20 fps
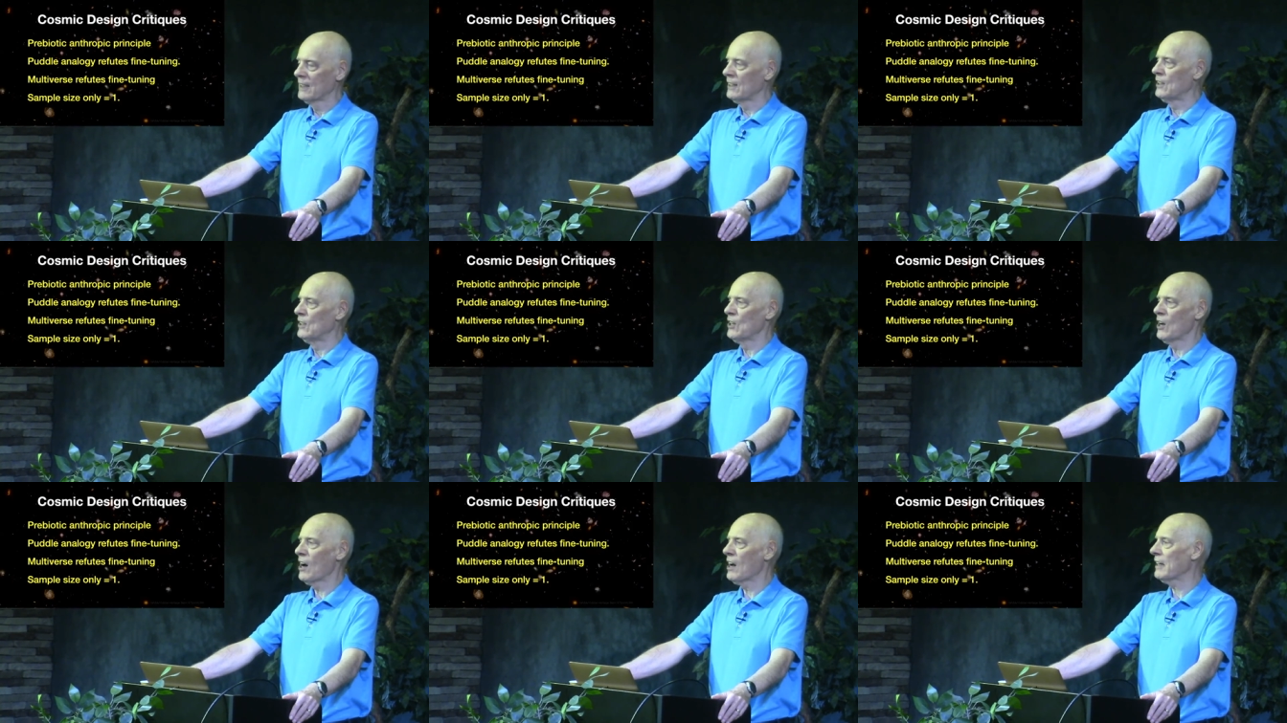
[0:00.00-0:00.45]

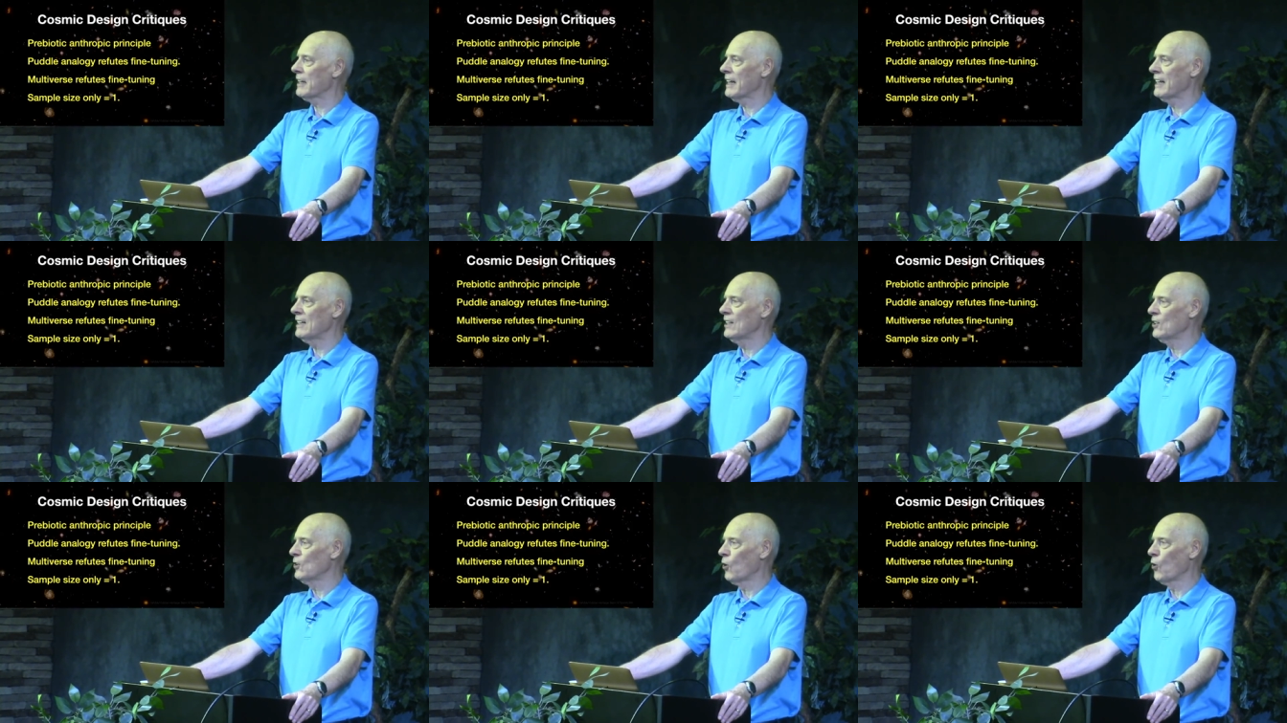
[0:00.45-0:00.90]
Not
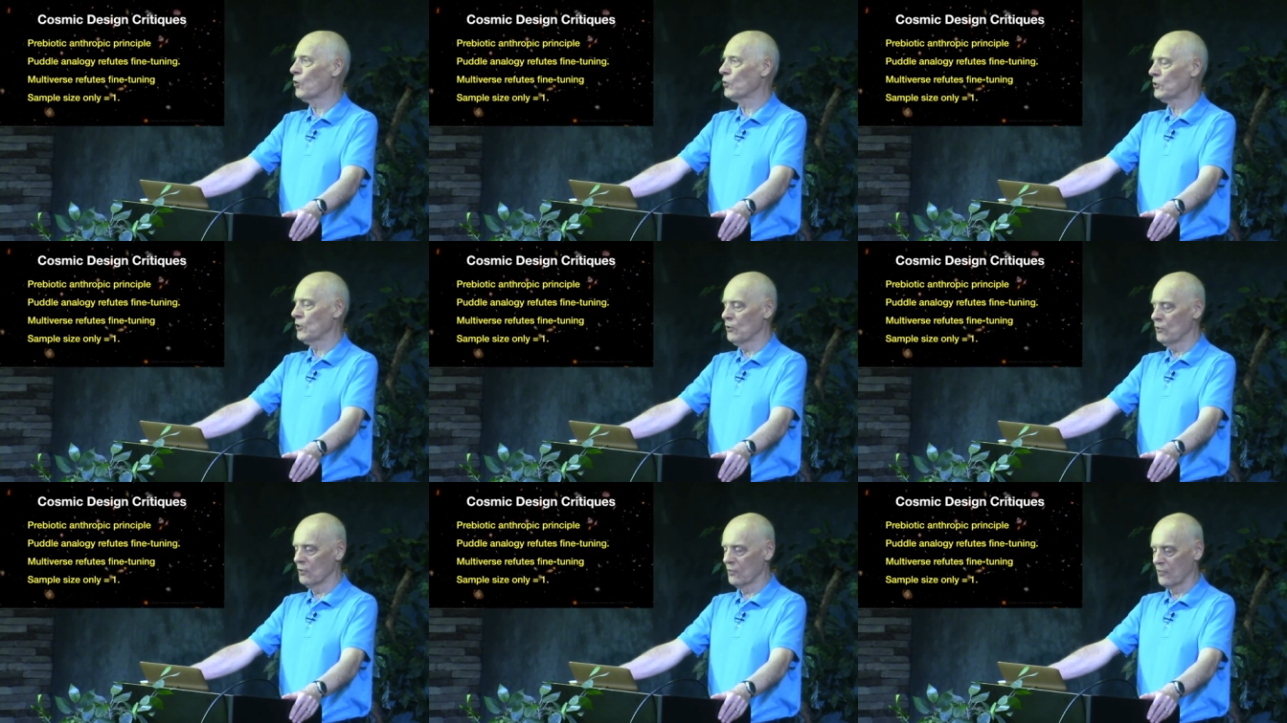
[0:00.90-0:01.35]
any old
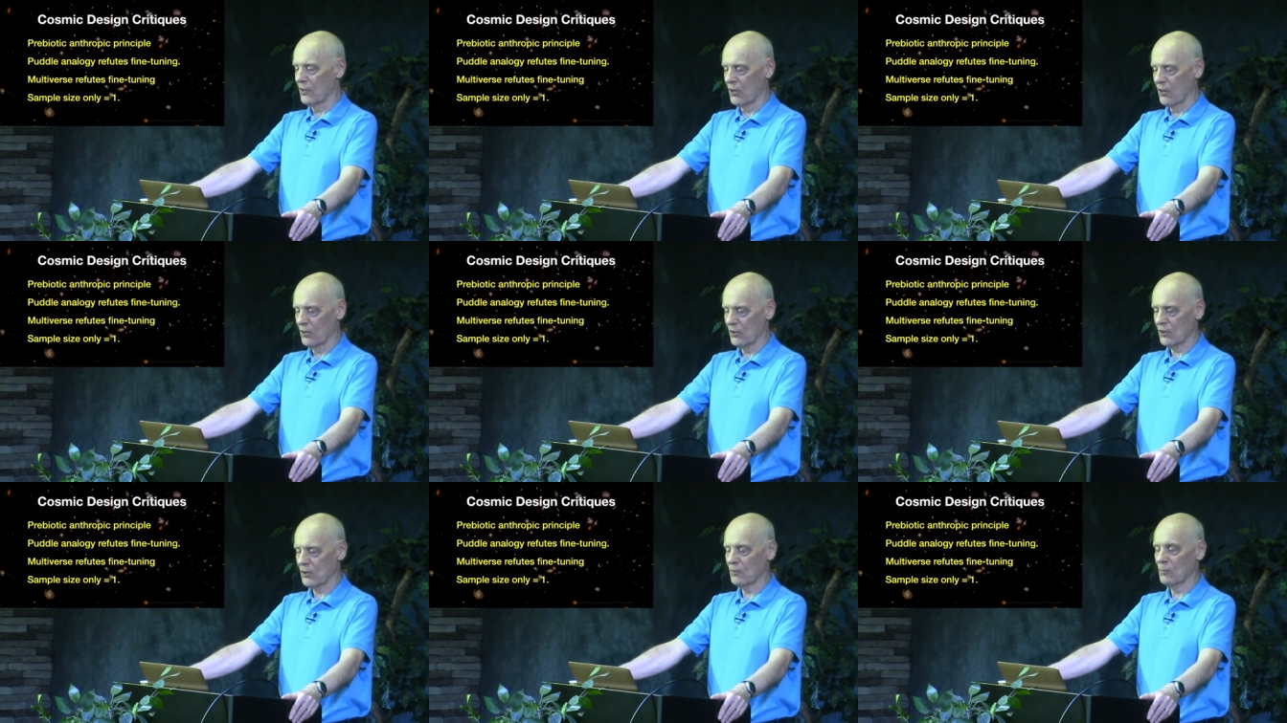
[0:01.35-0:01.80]

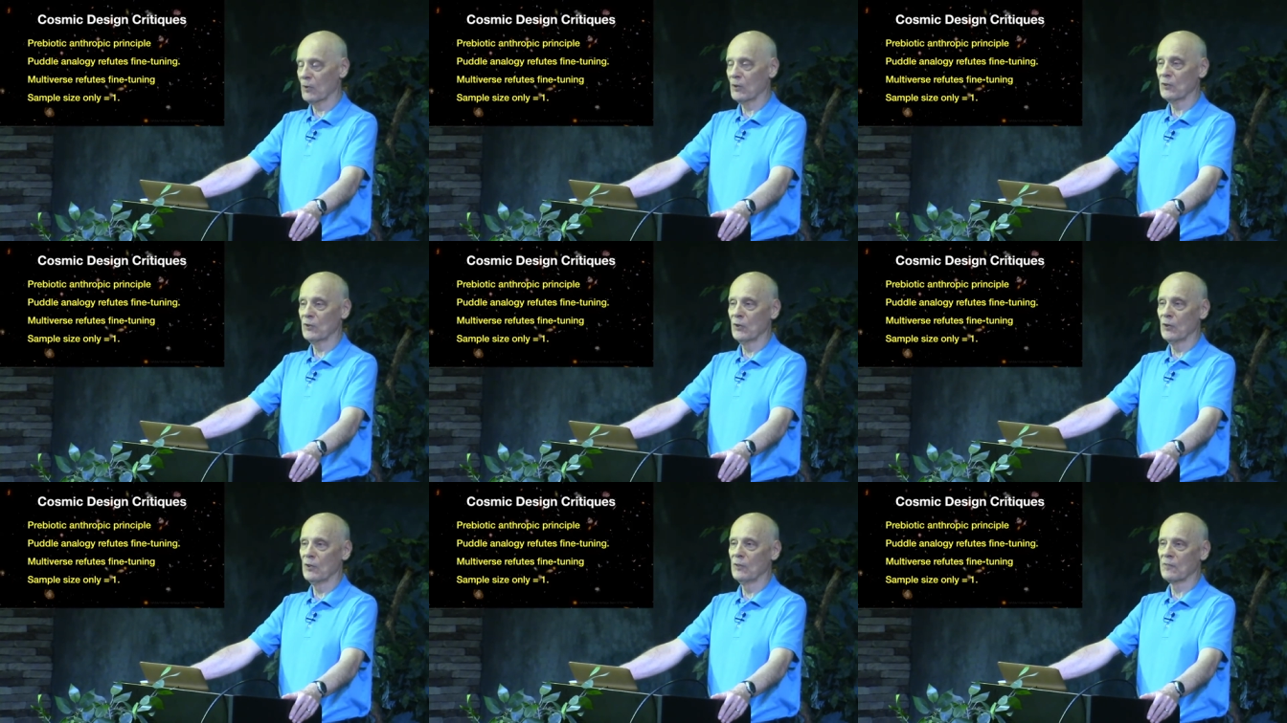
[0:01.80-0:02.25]
universe will
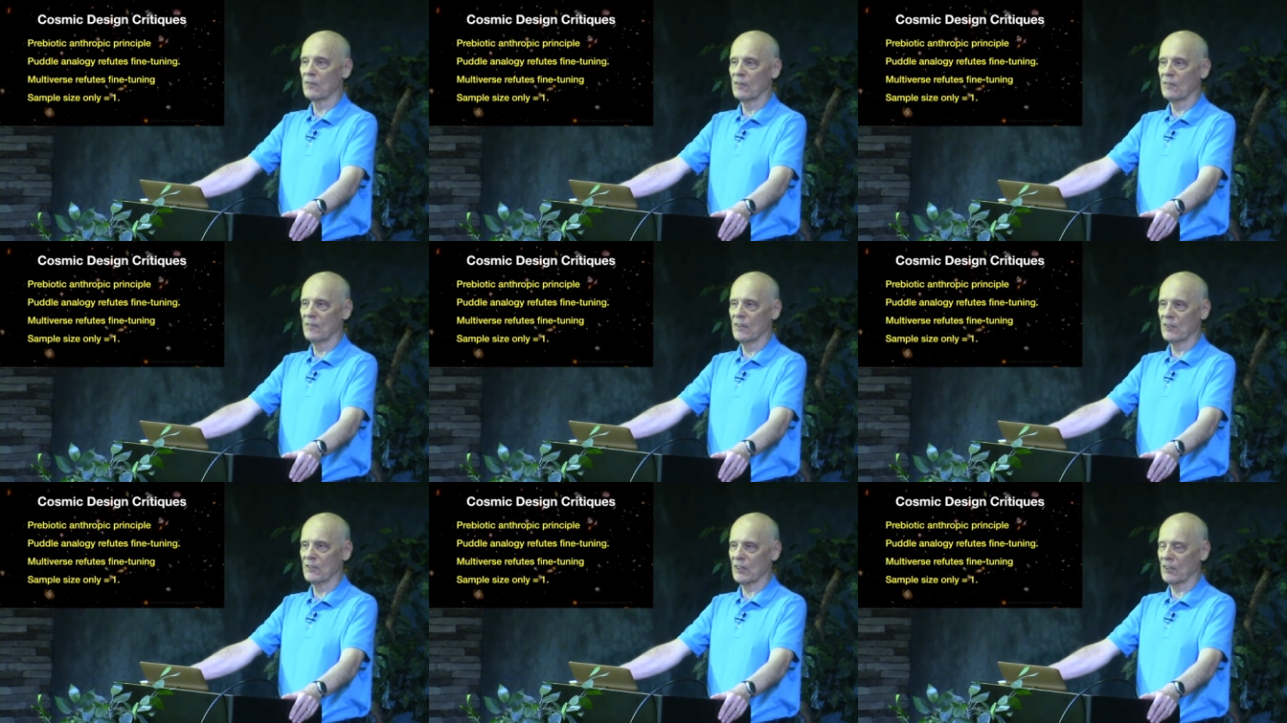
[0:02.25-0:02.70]
do for
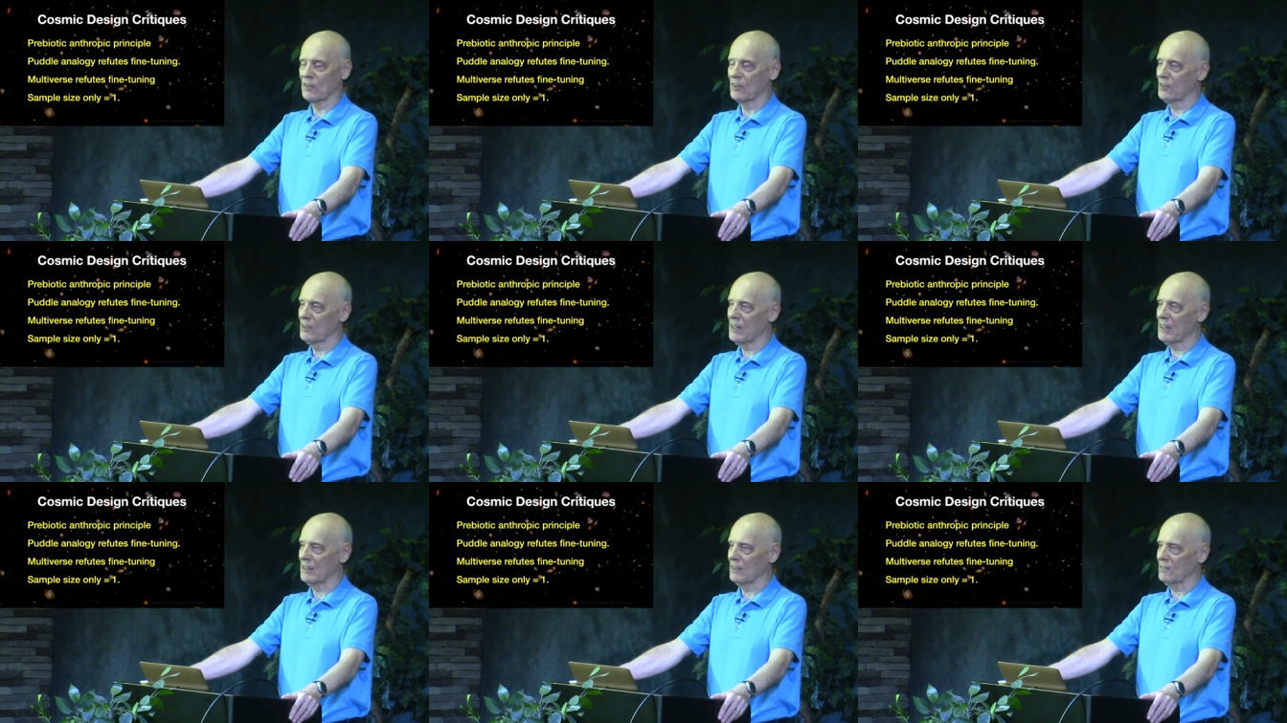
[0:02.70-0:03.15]
physical
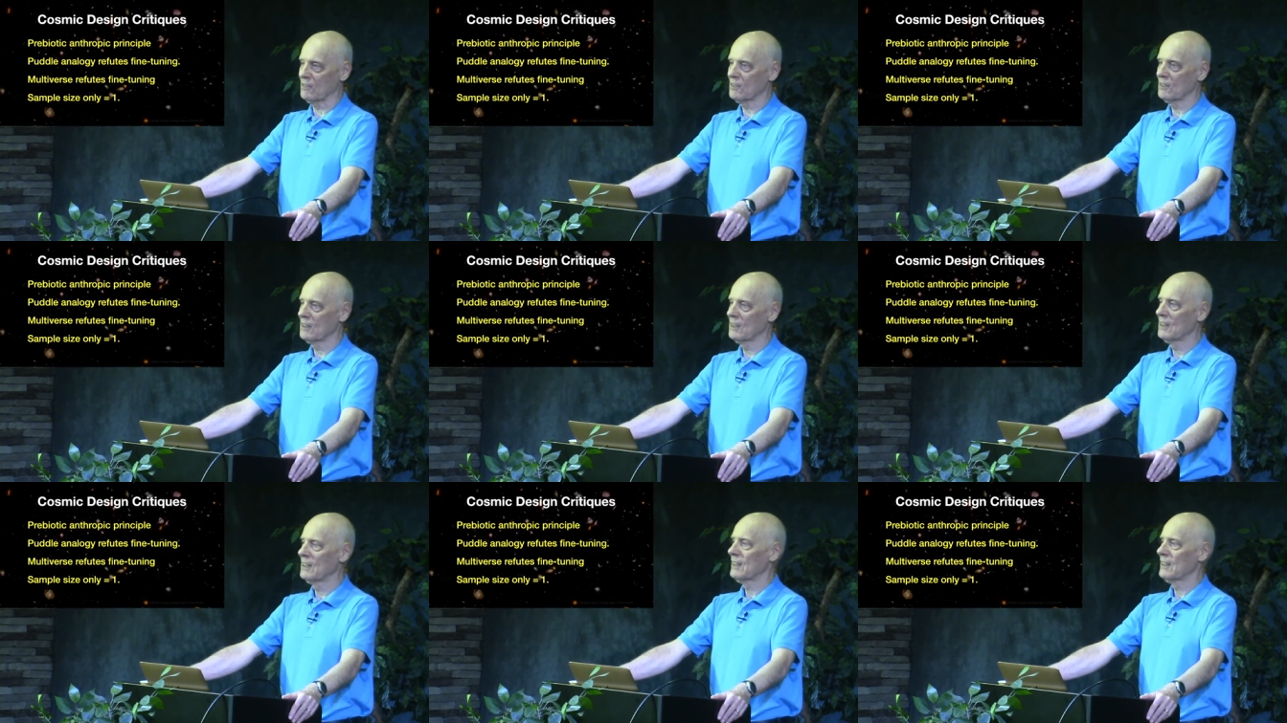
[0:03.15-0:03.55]
life